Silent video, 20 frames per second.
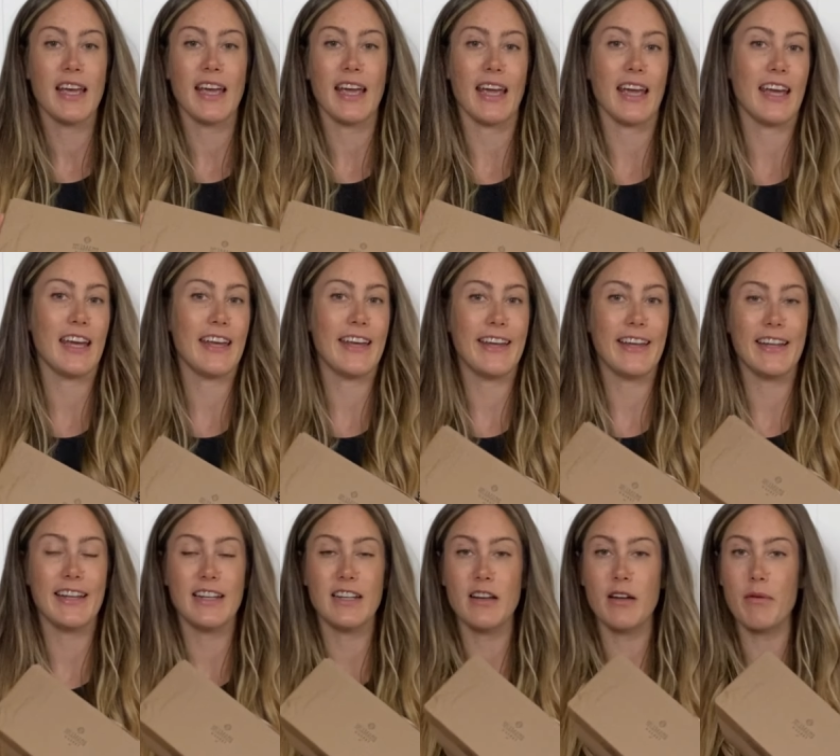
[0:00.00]

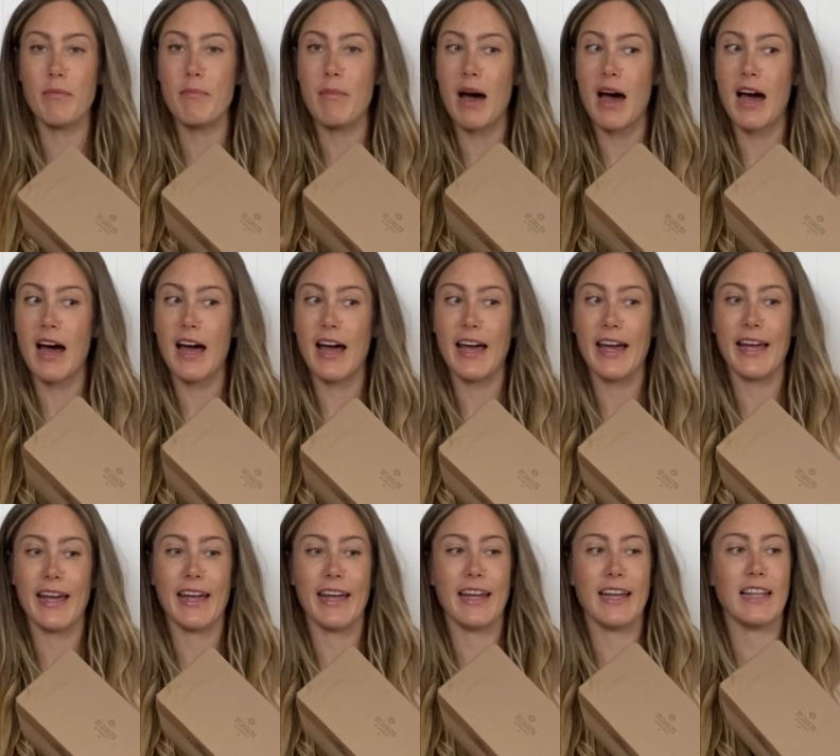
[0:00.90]
in
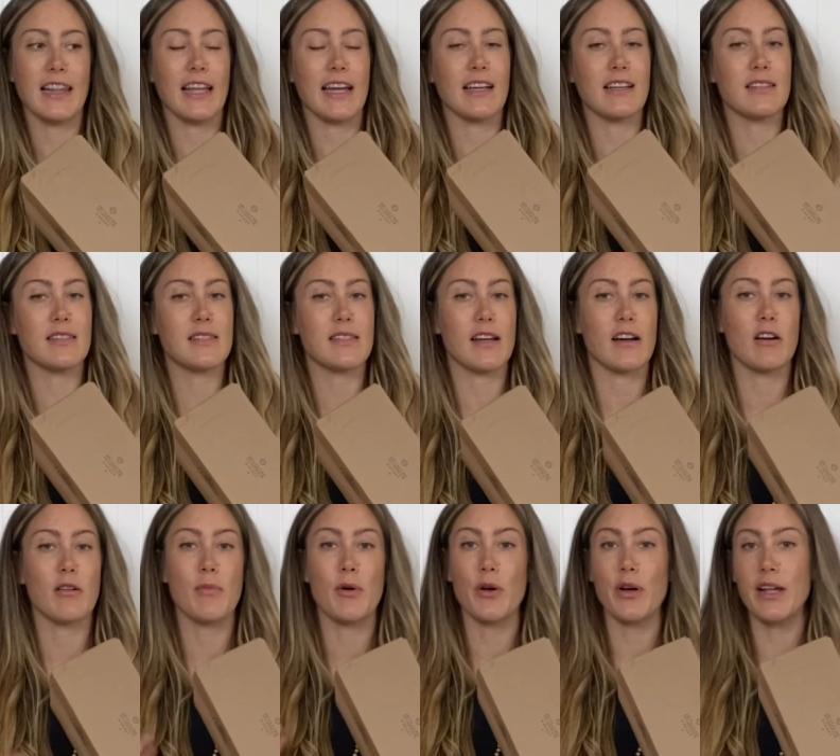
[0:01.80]
my
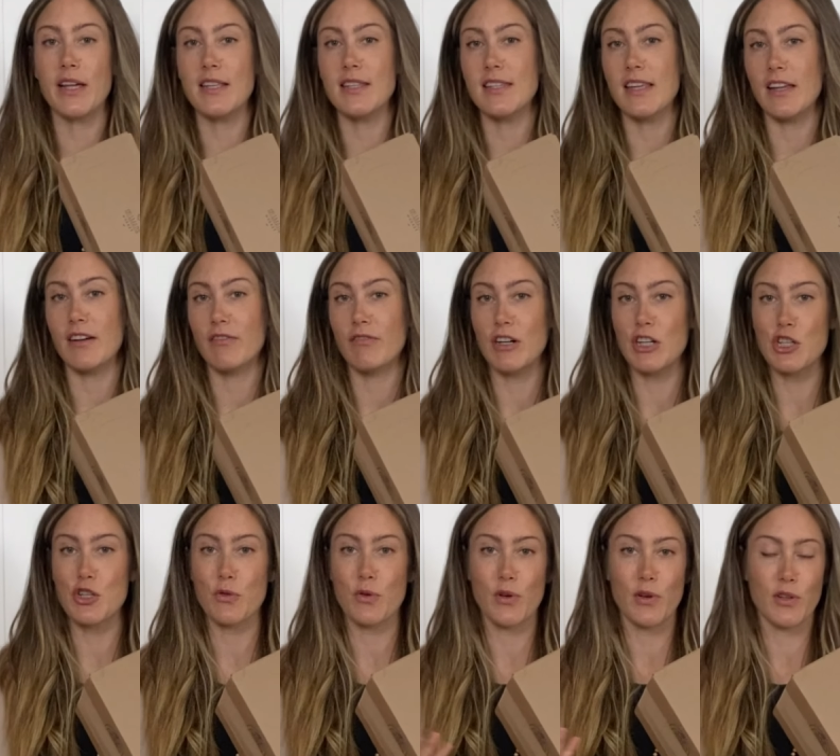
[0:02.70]
ceremonies and
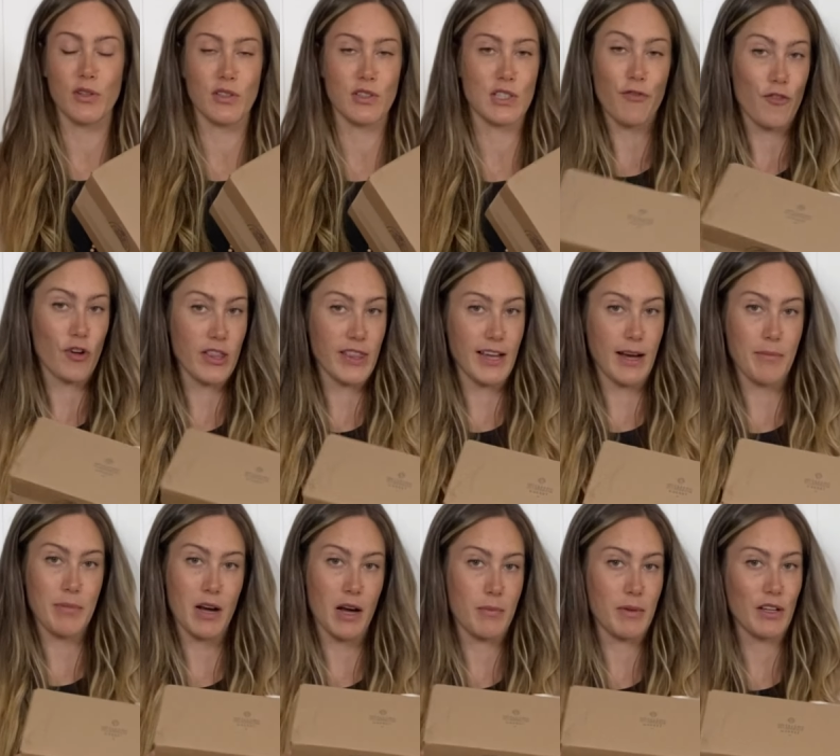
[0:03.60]
rituals for the
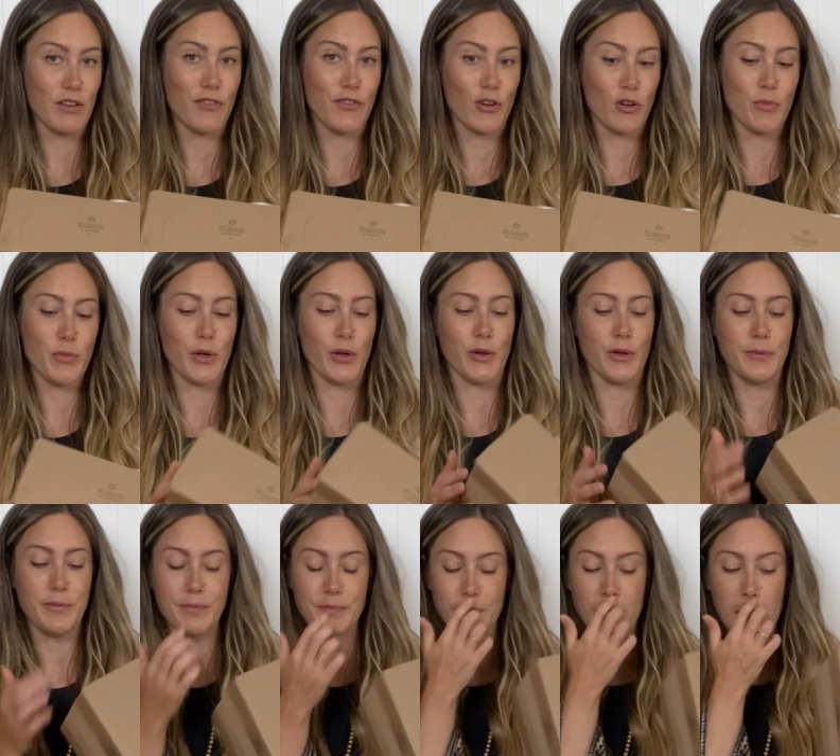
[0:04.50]
upcoming full
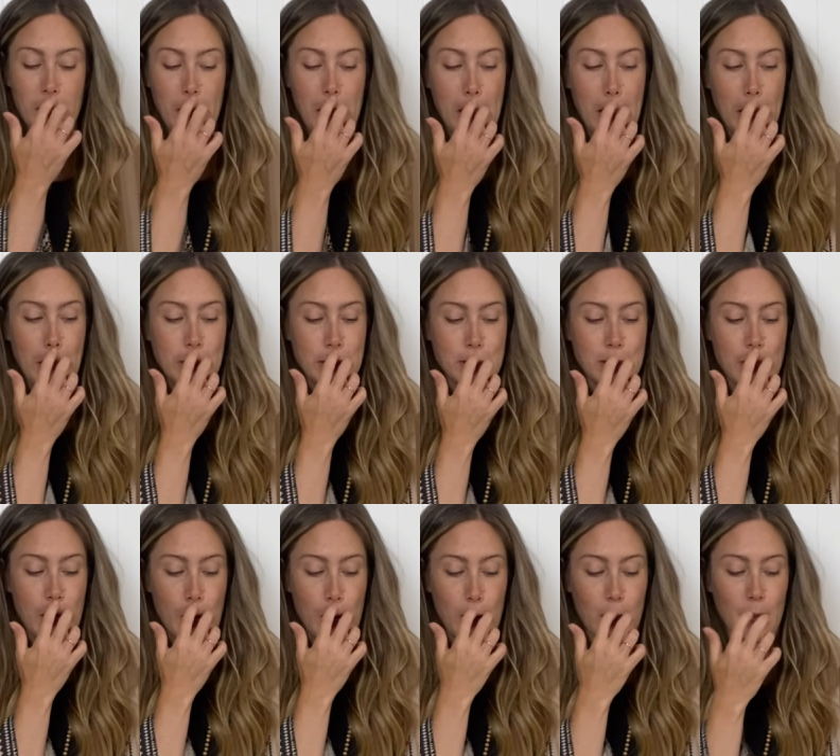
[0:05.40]
moon.
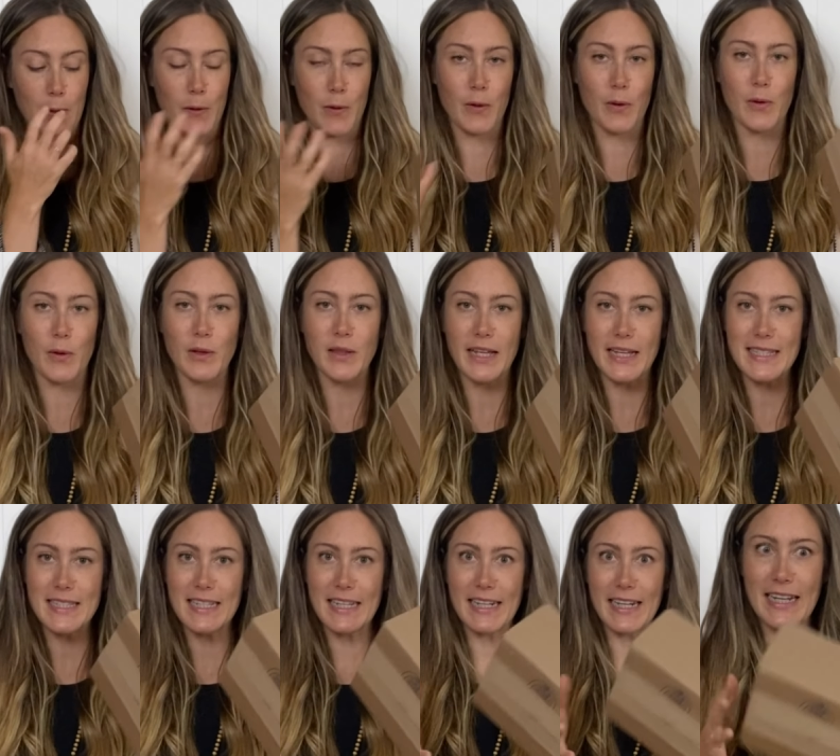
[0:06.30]
So let's
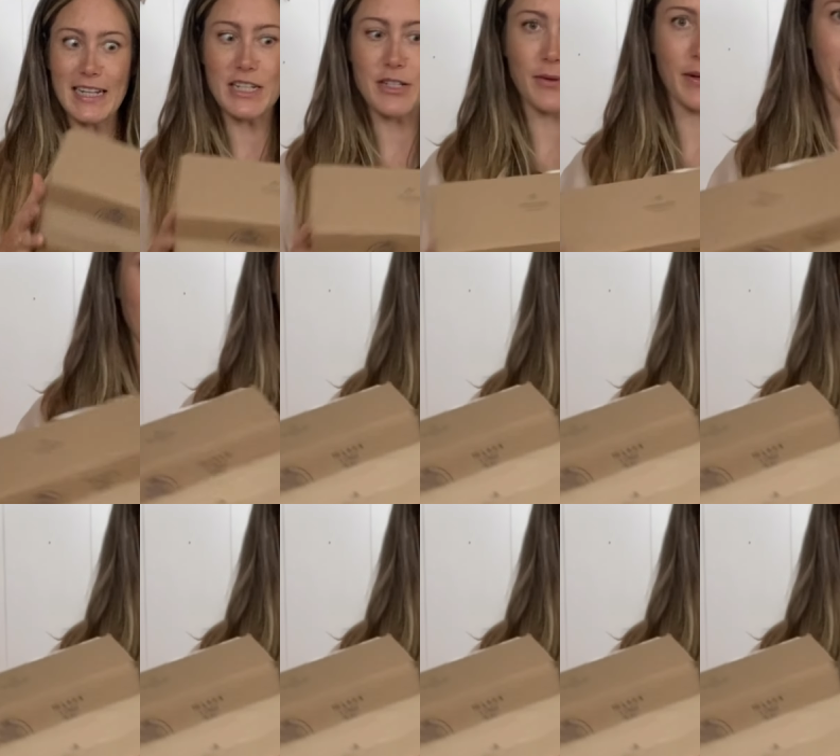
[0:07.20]
get into it.